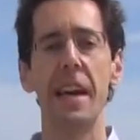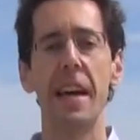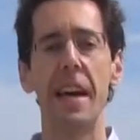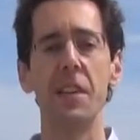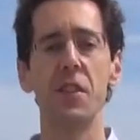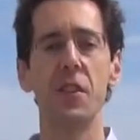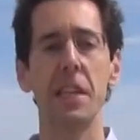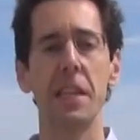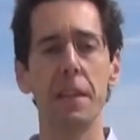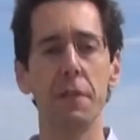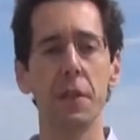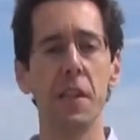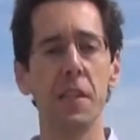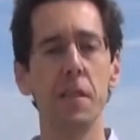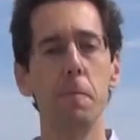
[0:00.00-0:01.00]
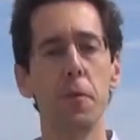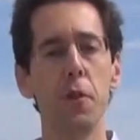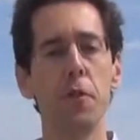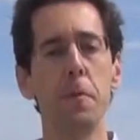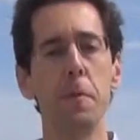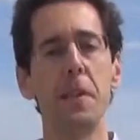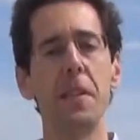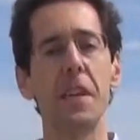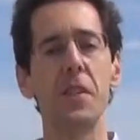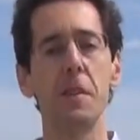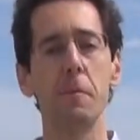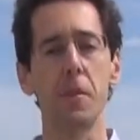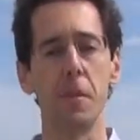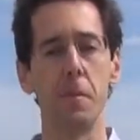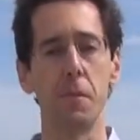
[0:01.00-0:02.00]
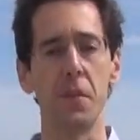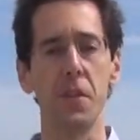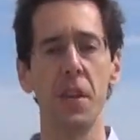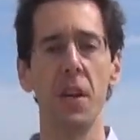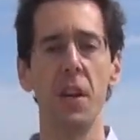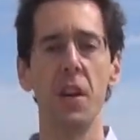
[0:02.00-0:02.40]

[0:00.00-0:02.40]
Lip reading: had a significant improvement in their symptoms